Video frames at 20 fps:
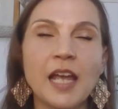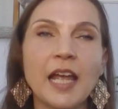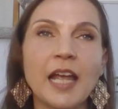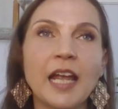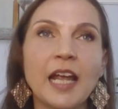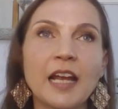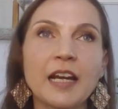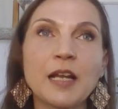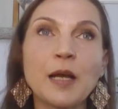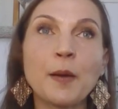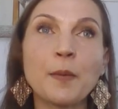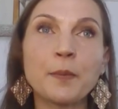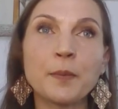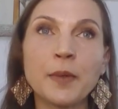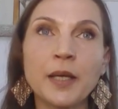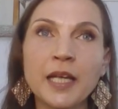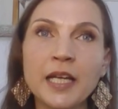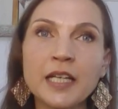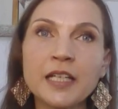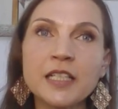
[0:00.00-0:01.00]
And
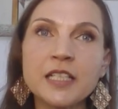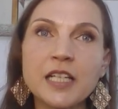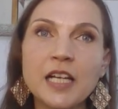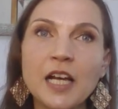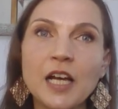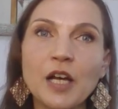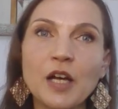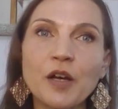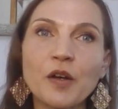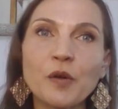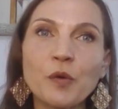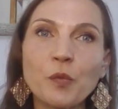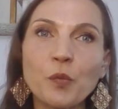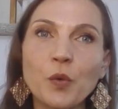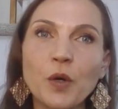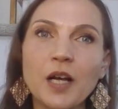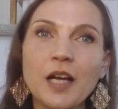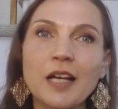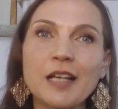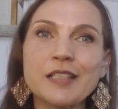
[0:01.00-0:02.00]
Amanda
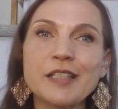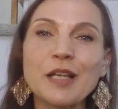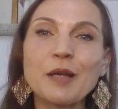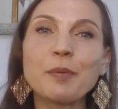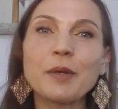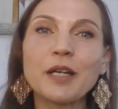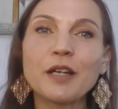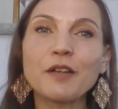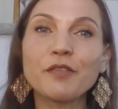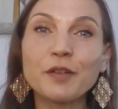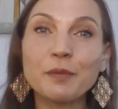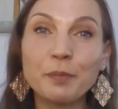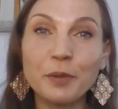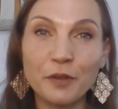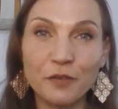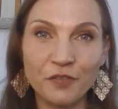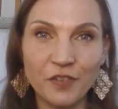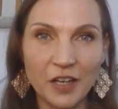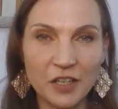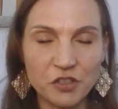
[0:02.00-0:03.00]
was a bit of a
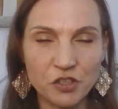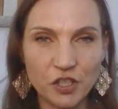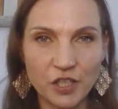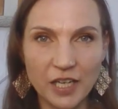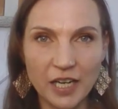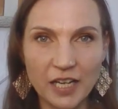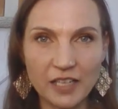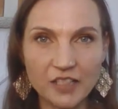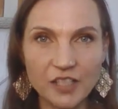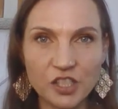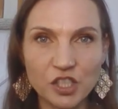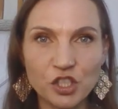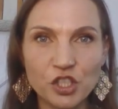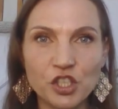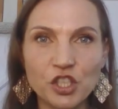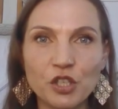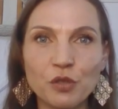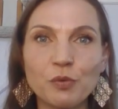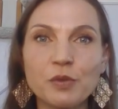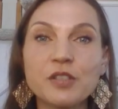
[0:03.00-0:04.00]
perfectionist.
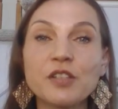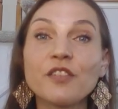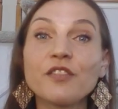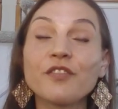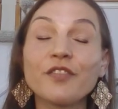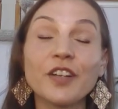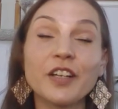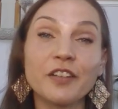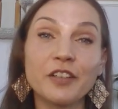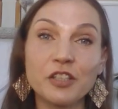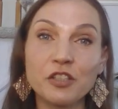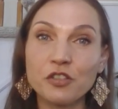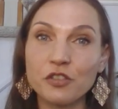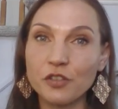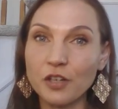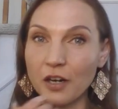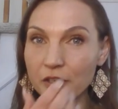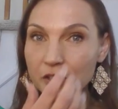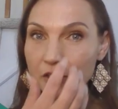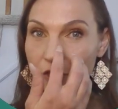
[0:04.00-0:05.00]
She was a very
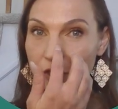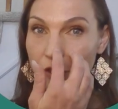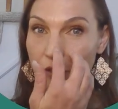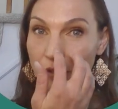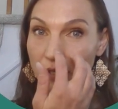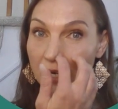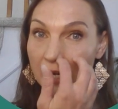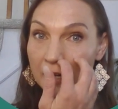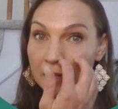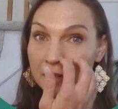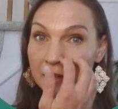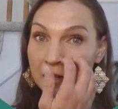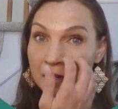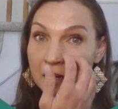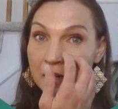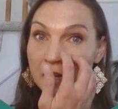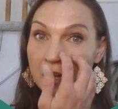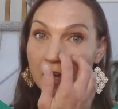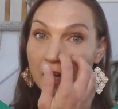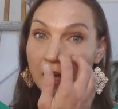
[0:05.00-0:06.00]
strong student.
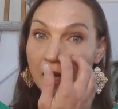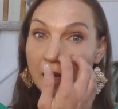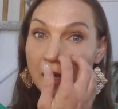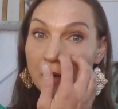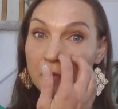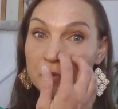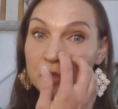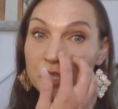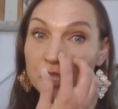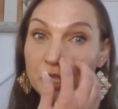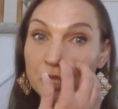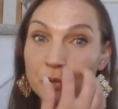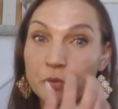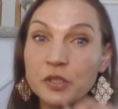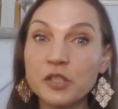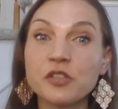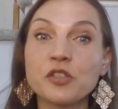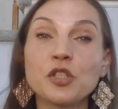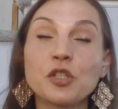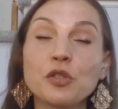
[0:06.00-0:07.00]
She
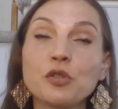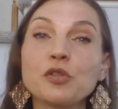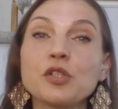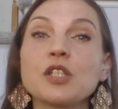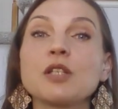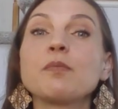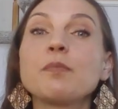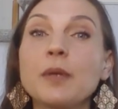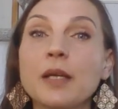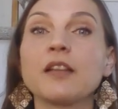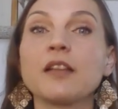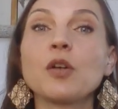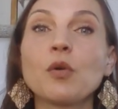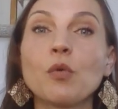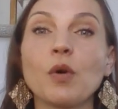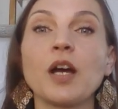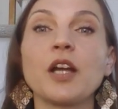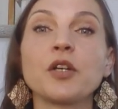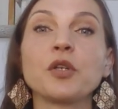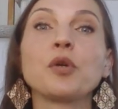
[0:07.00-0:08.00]
was used to being the
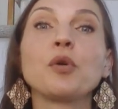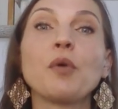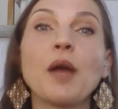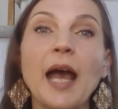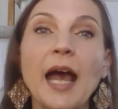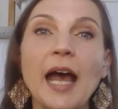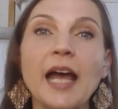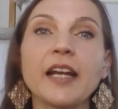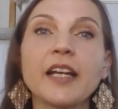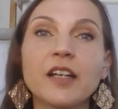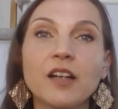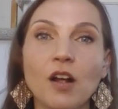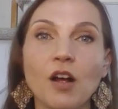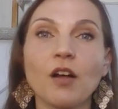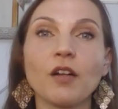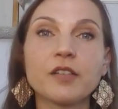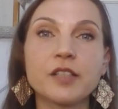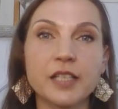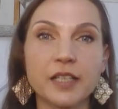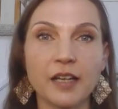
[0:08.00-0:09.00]
one who had it
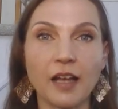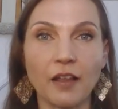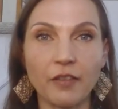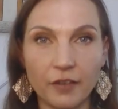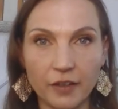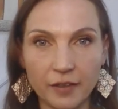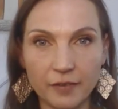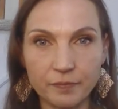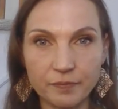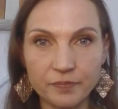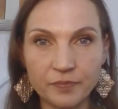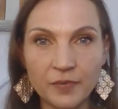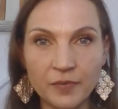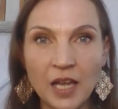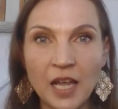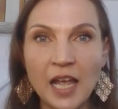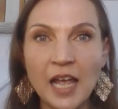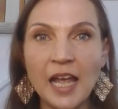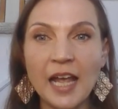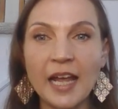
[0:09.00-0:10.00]
all together.
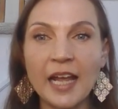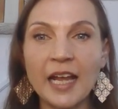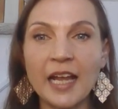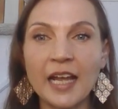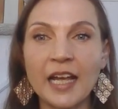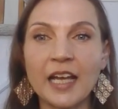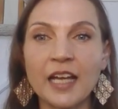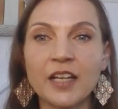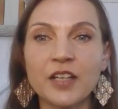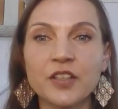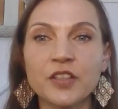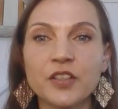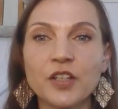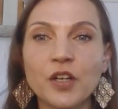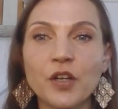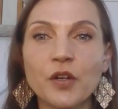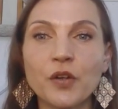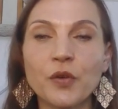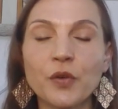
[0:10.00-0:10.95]
And